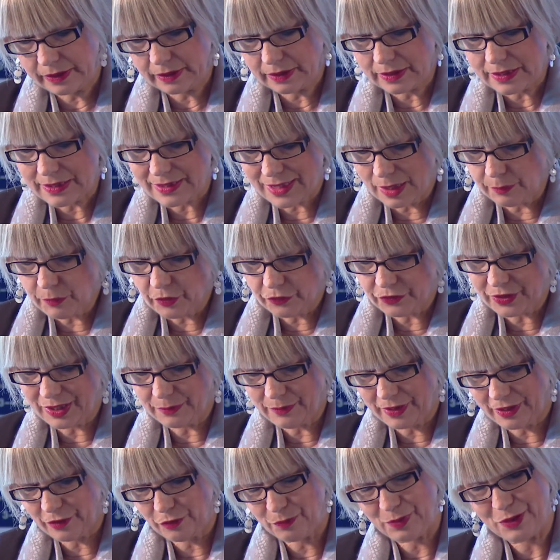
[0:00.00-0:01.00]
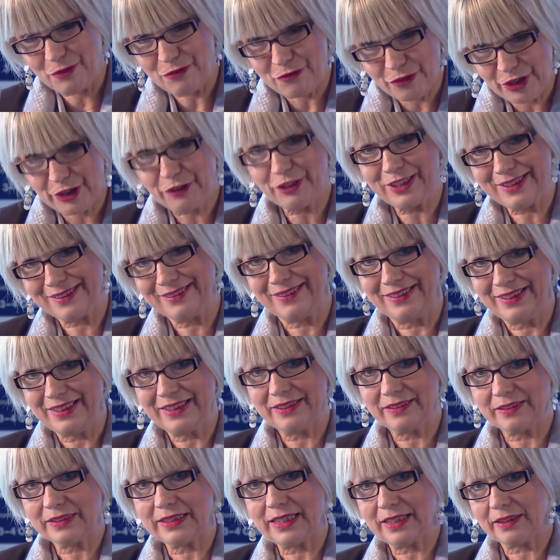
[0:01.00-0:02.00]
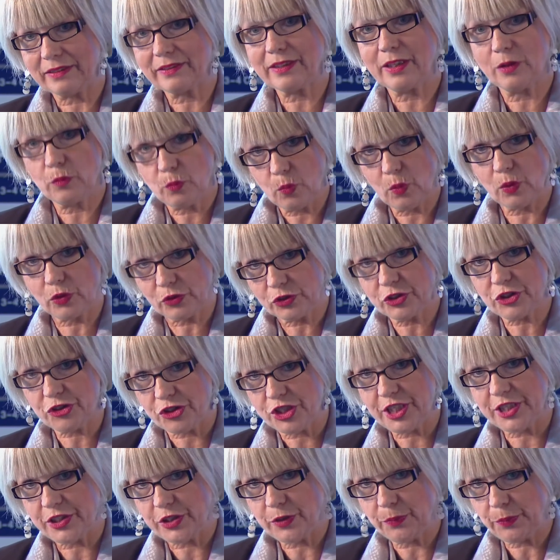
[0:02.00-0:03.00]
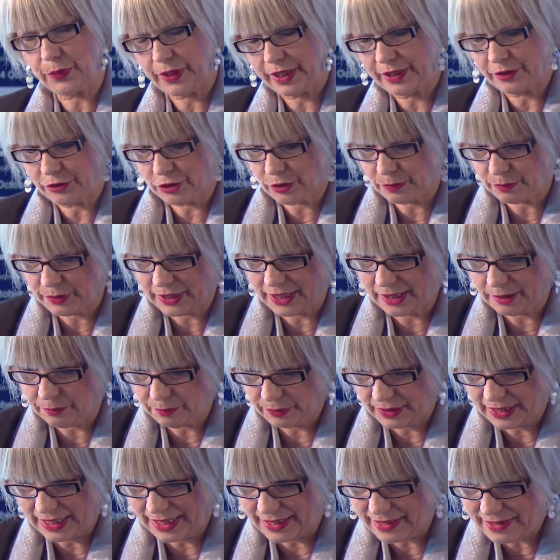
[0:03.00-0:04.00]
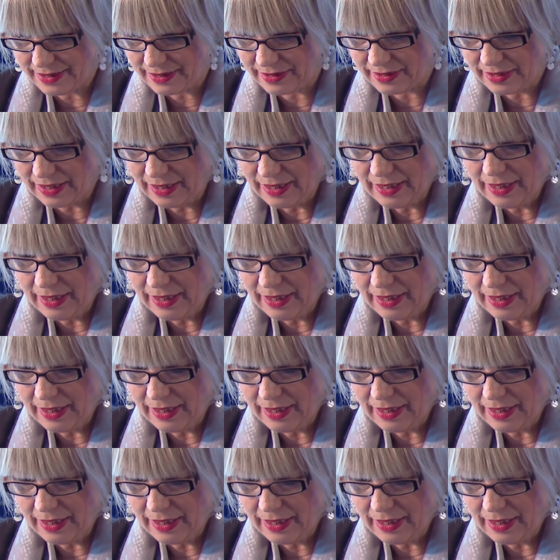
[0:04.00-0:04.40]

some of them have been very clear that they want the JCPOA to be in place,